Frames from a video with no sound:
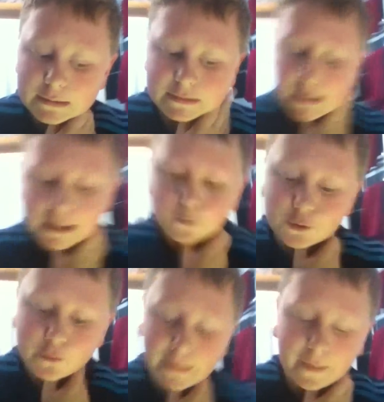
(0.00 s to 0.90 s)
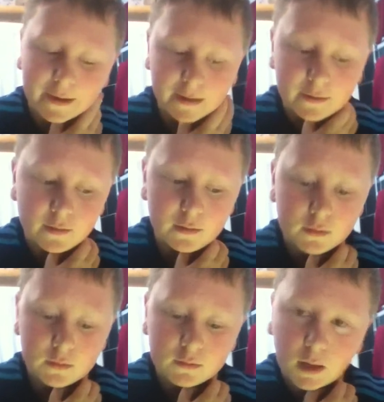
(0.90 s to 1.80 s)
and today we're doing the
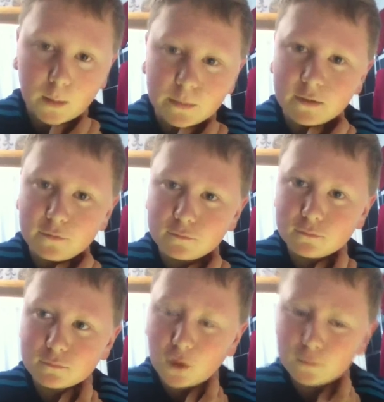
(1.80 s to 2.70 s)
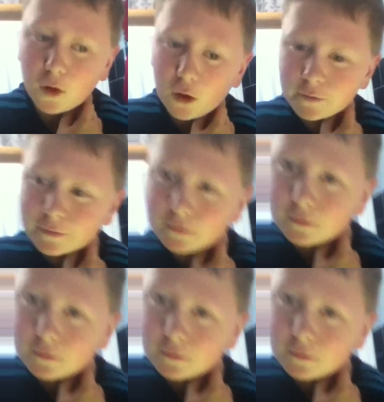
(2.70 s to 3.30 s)
how many top five?